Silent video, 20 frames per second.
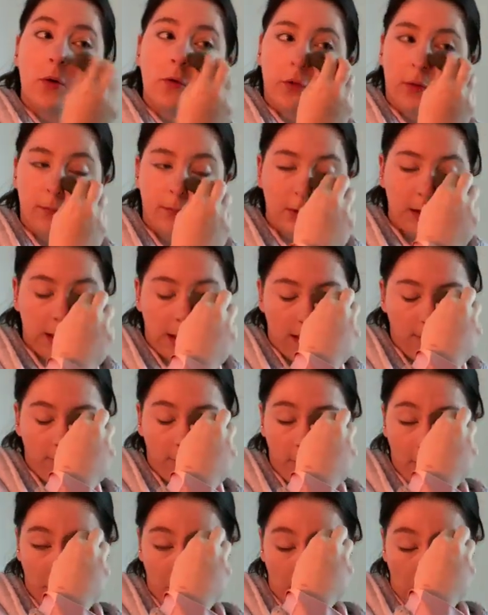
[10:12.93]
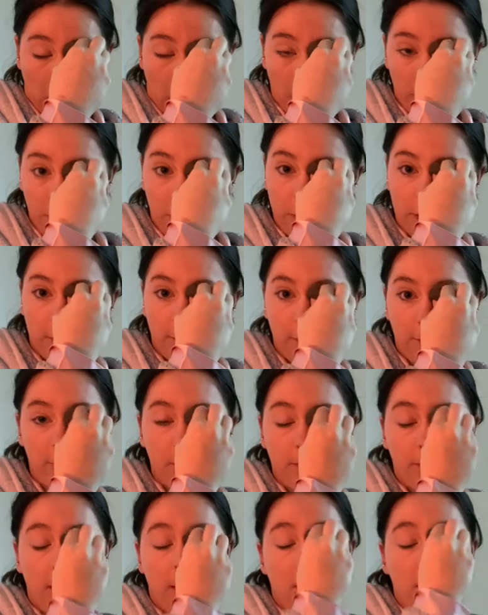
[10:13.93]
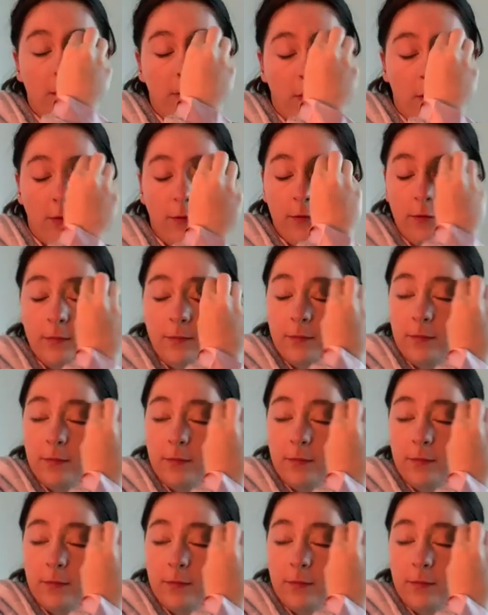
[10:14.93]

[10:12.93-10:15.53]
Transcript: so I'm going to aim for a third, which is 50% and above.